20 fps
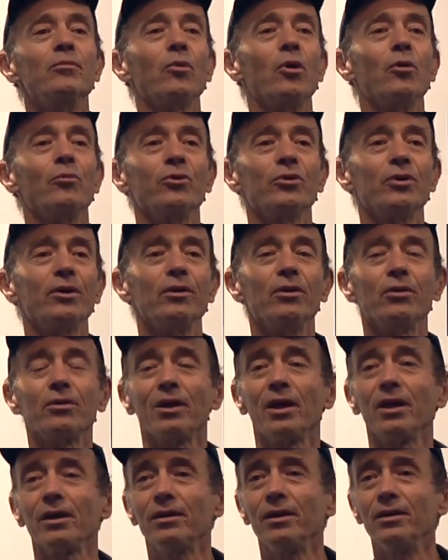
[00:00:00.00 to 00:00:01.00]
obviously
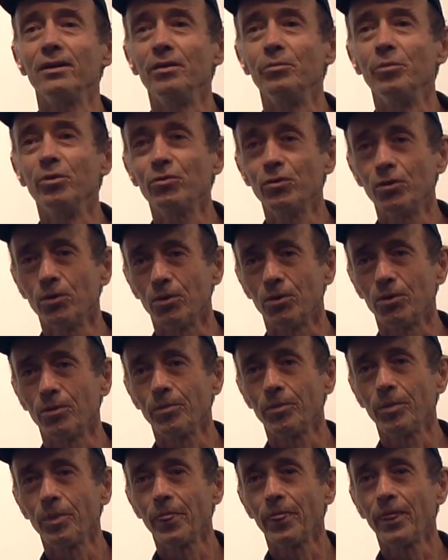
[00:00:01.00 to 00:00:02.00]
not like they did before,
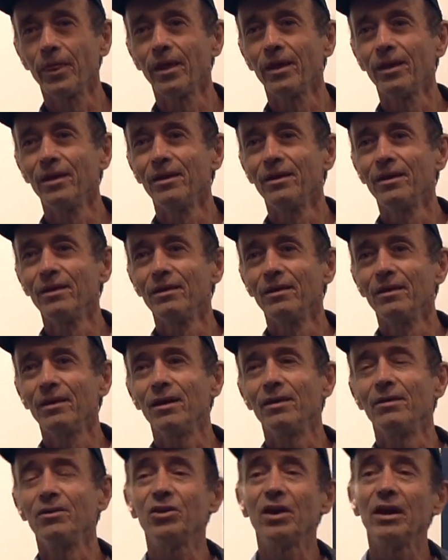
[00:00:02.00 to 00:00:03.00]

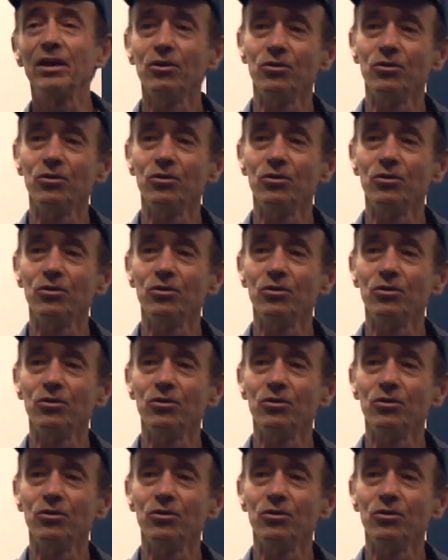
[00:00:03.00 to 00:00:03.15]
and